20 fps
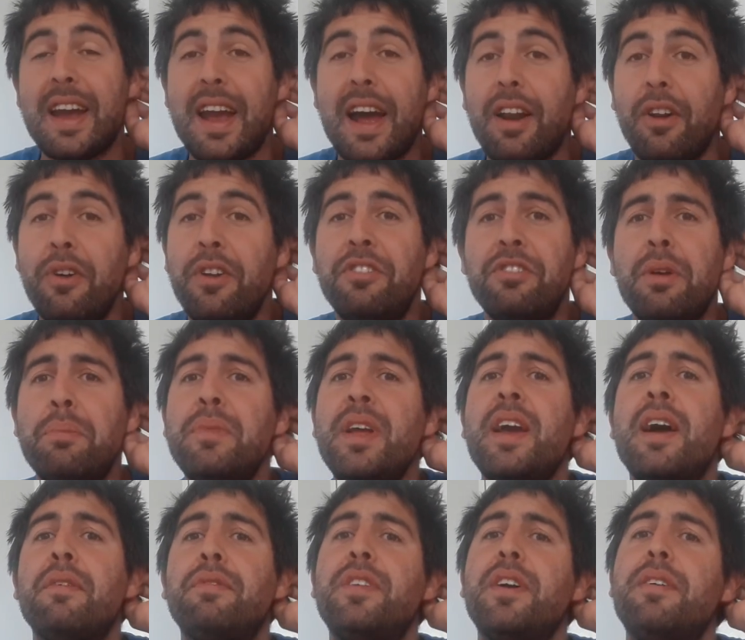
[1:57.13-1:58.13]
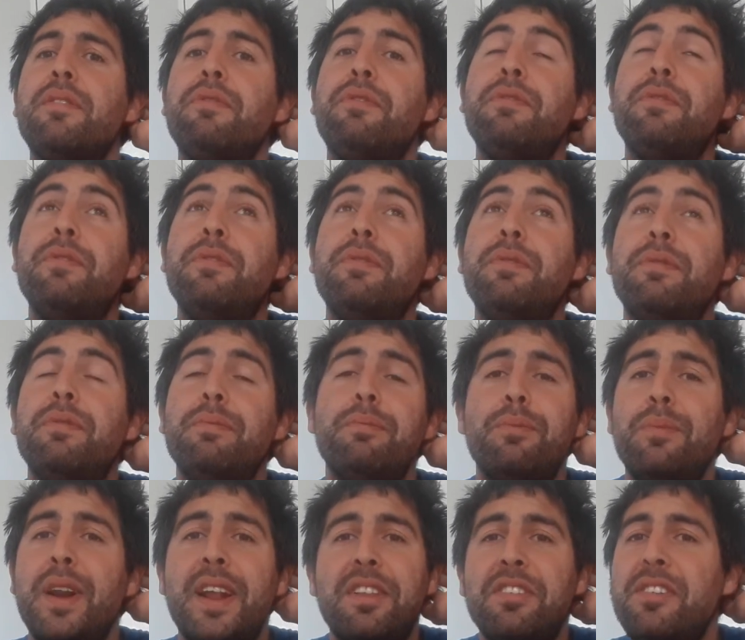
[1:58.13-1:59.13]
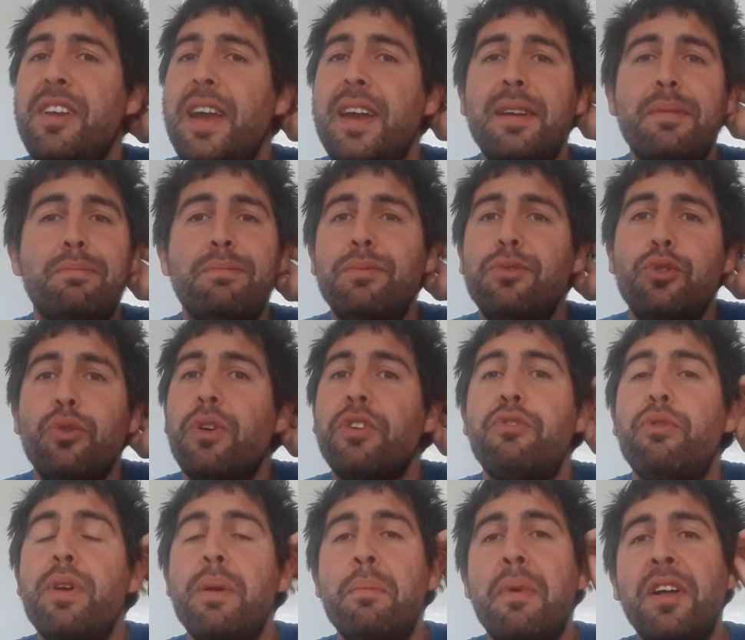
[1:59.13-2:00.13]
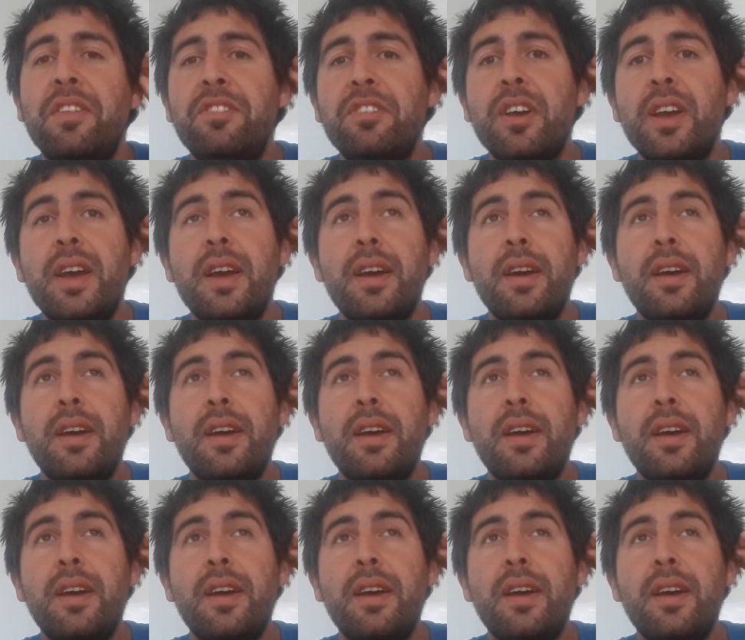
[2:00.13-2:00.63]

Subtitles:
learned something after, let's say, 2 or 3 months,